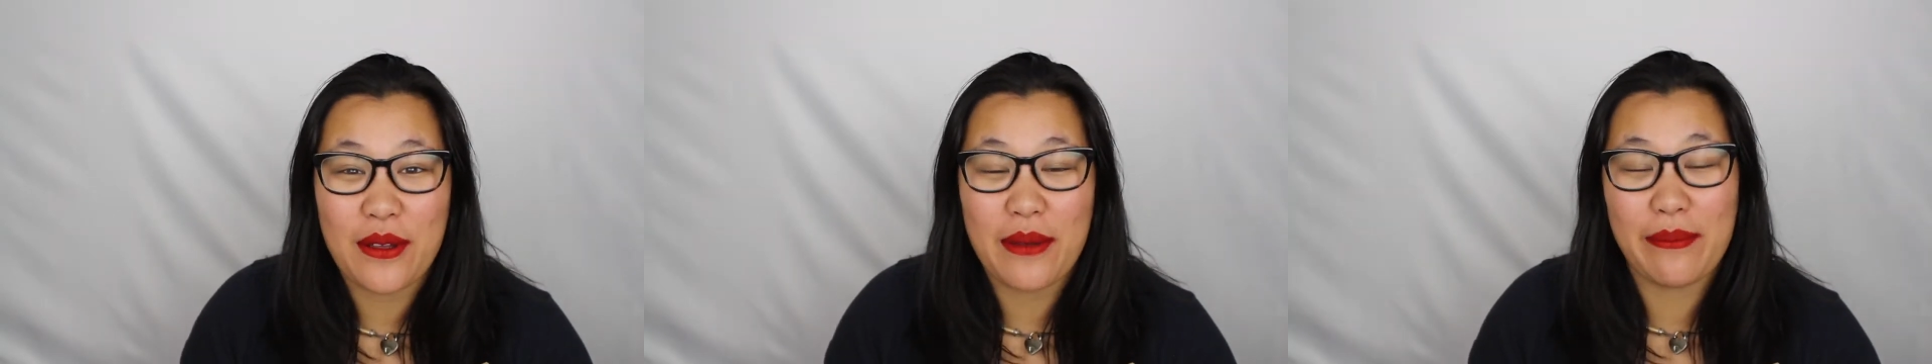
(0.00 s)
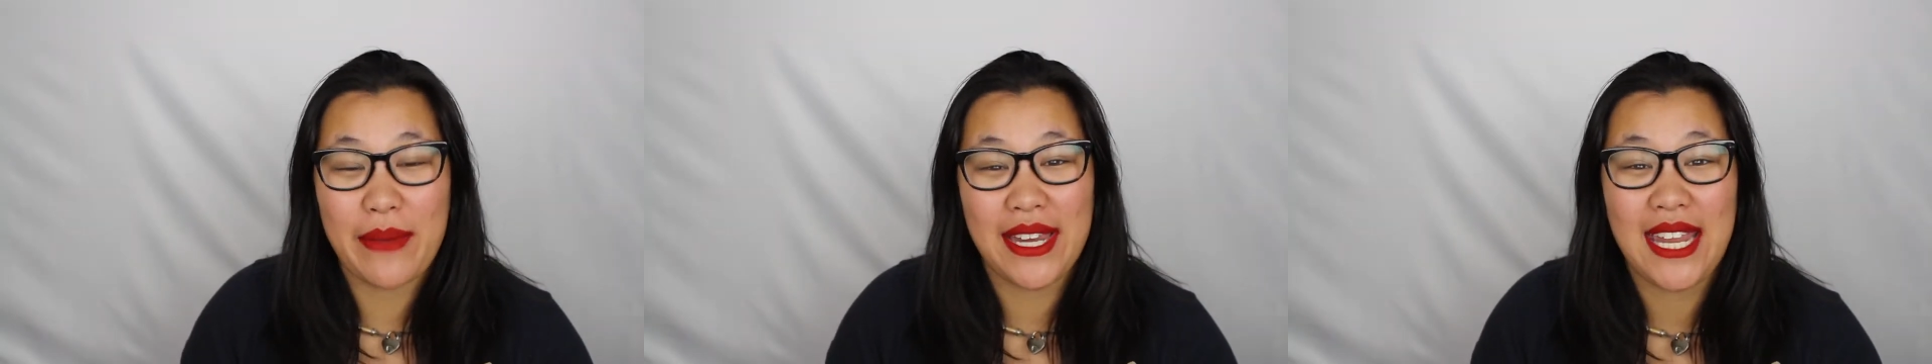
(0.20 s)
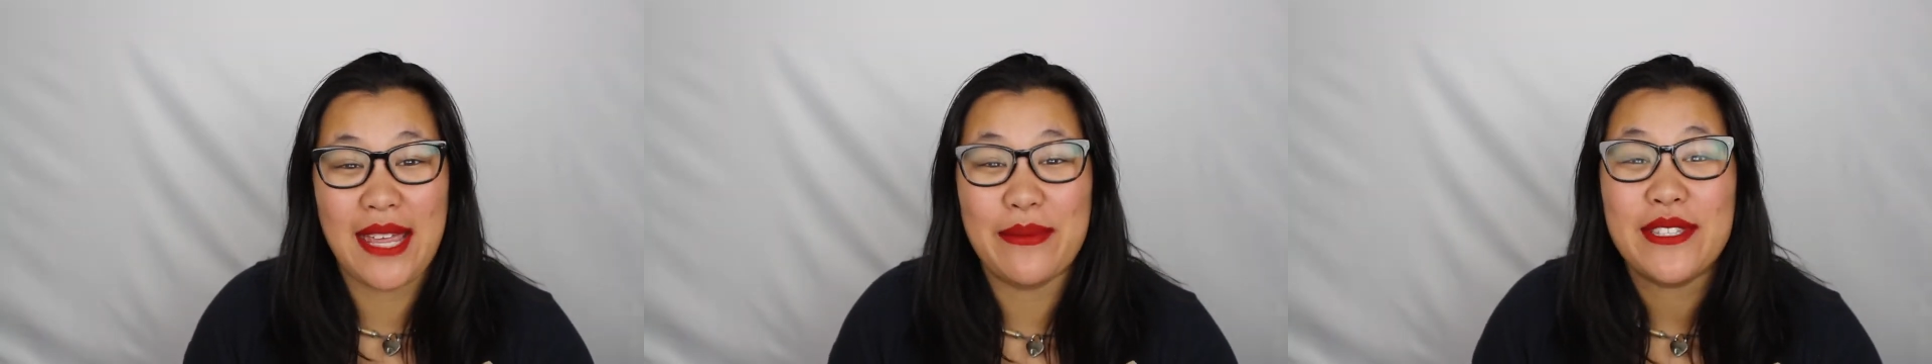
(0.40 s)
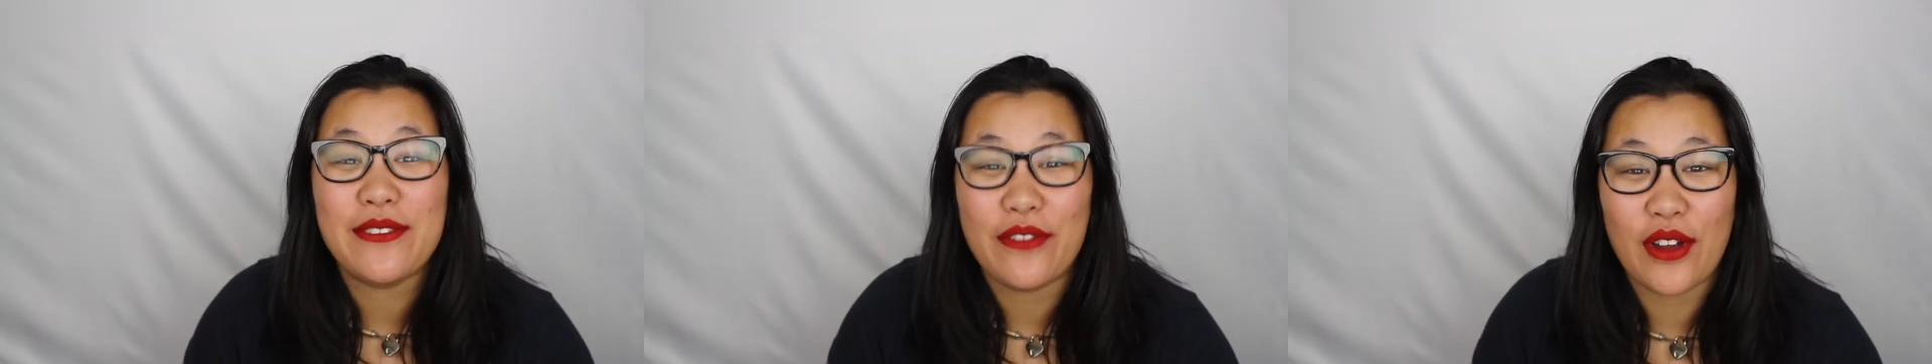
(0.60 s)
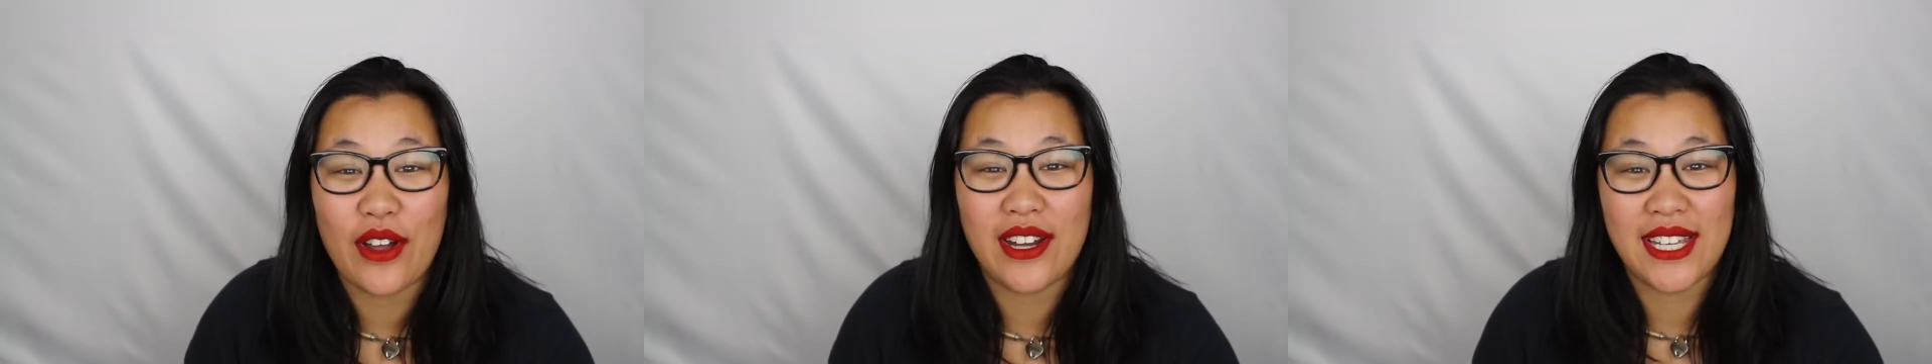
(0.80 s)
My name is
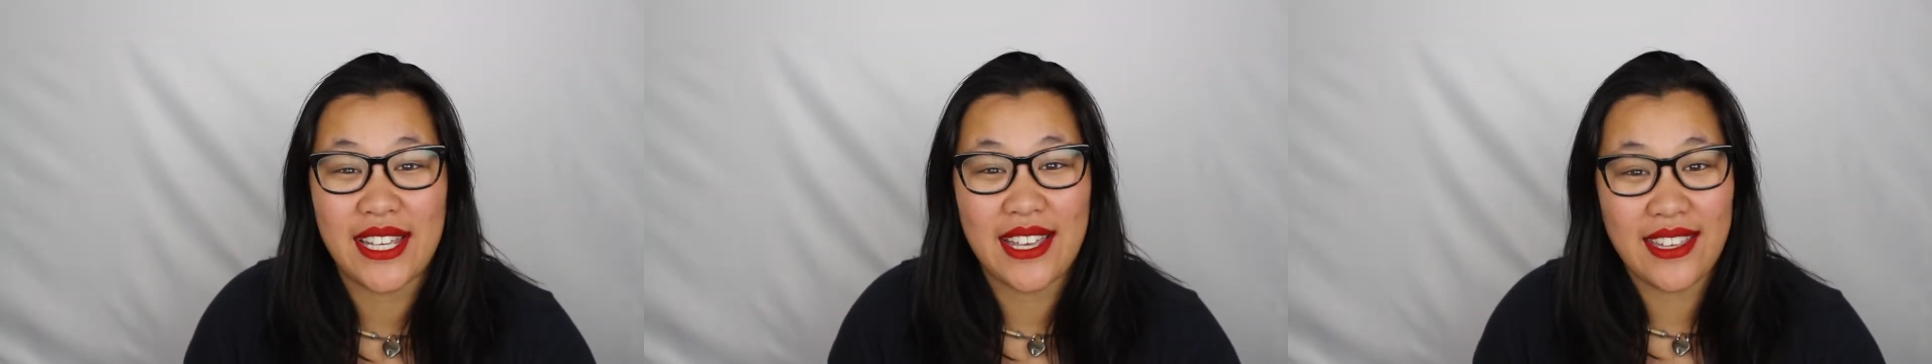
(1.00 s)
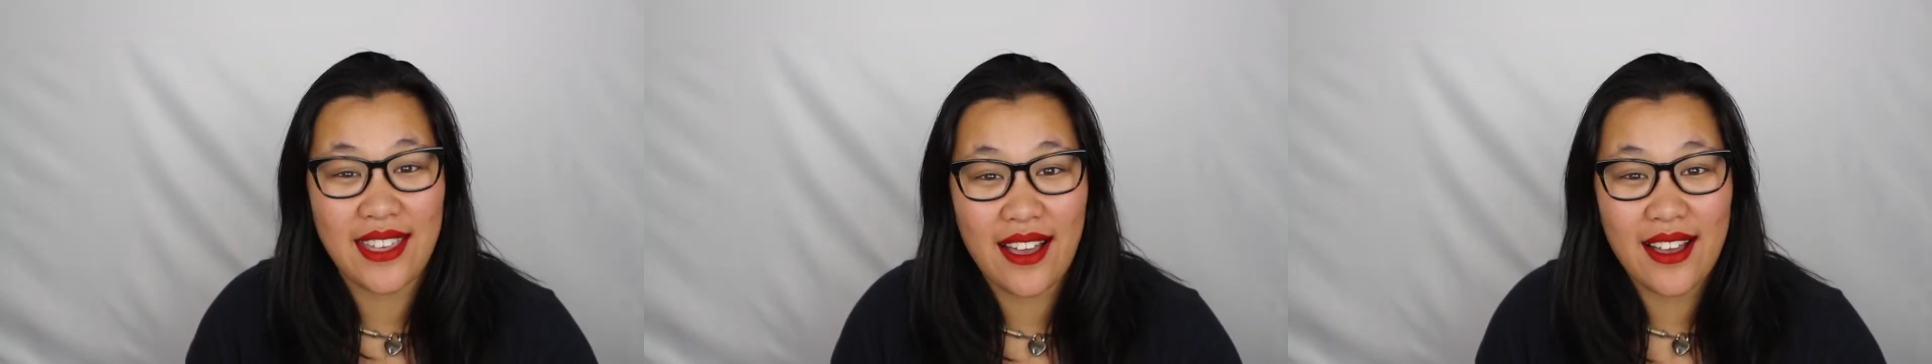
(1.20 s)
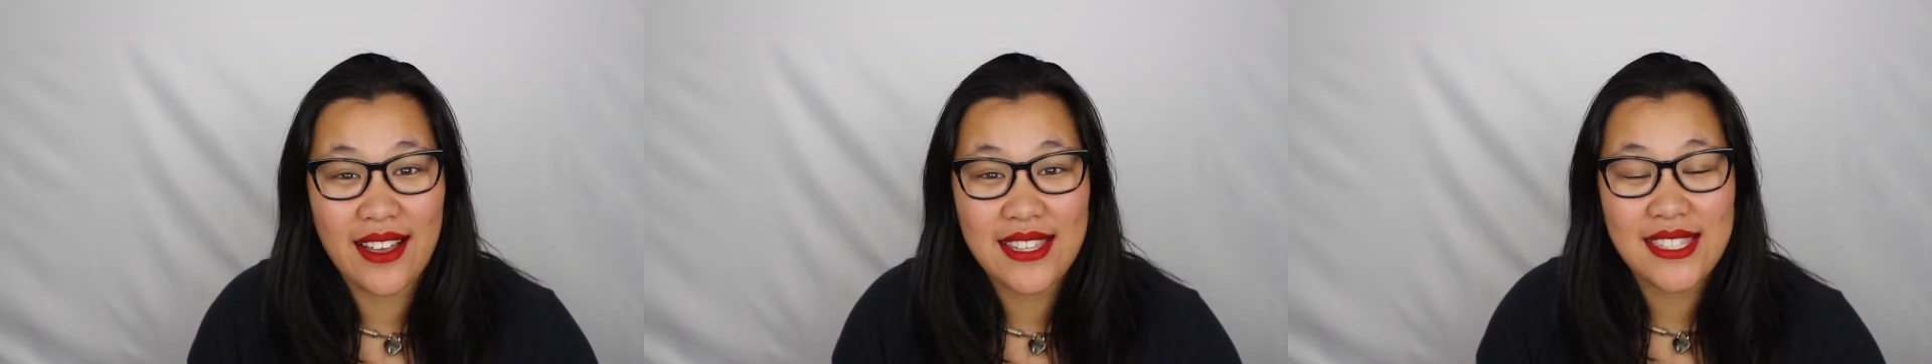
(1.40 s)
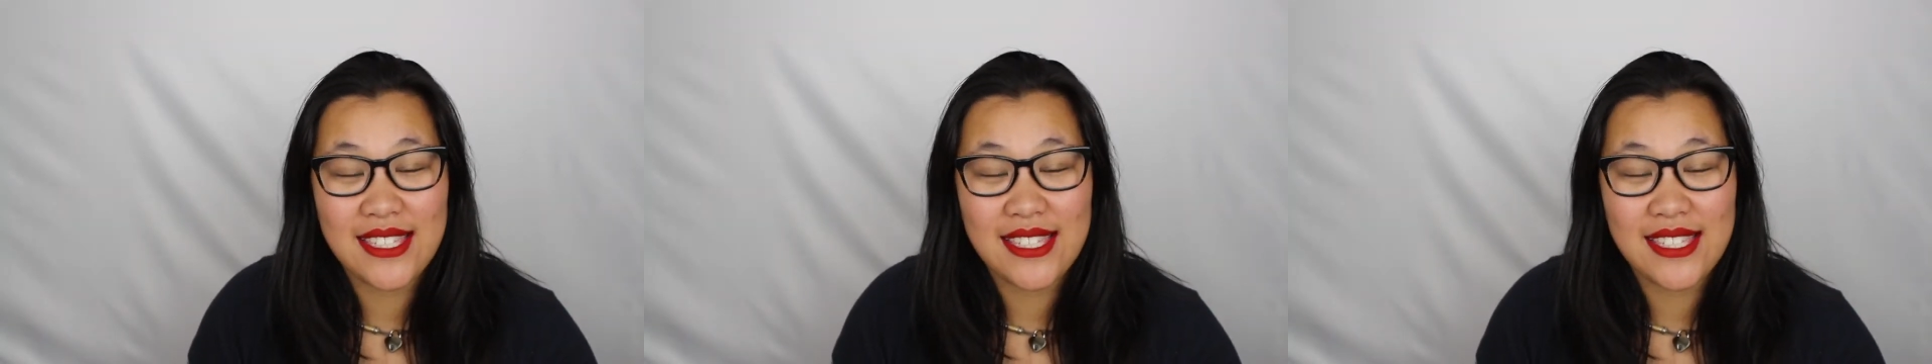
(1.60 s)
Veronica Jans,